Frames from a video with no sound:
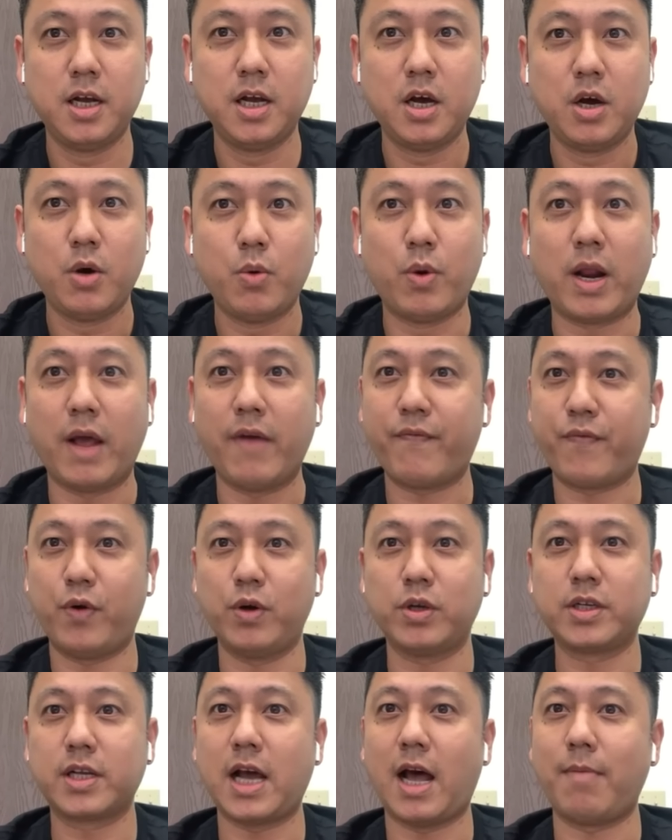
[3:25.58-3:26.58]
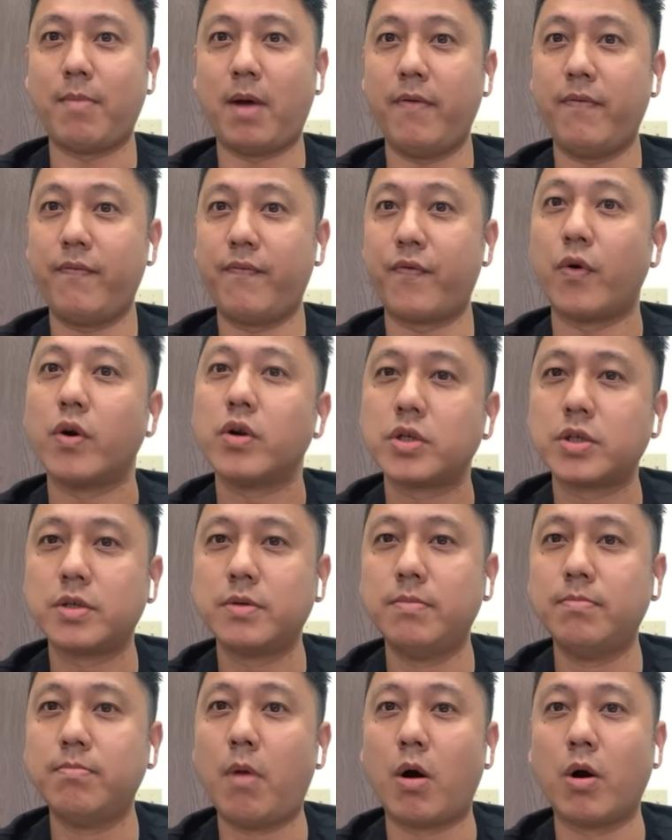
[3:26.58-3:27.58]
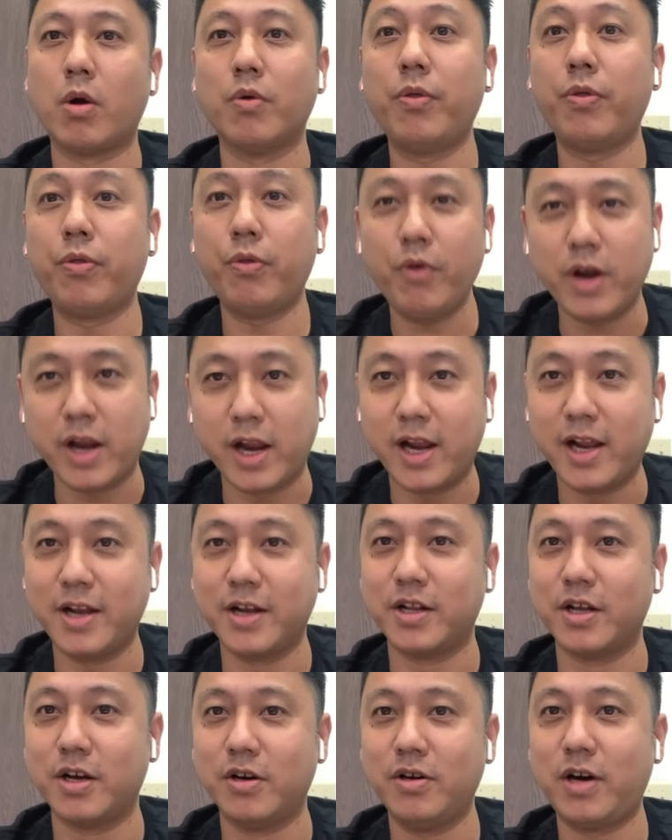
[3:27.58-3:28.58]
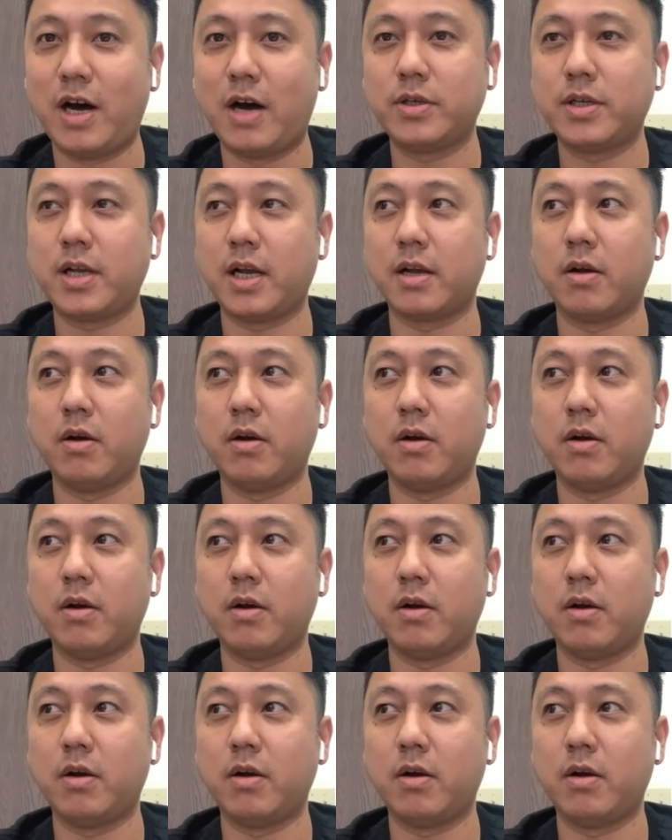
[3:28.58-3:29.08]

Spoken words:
when I first got my first Model 3, I was like,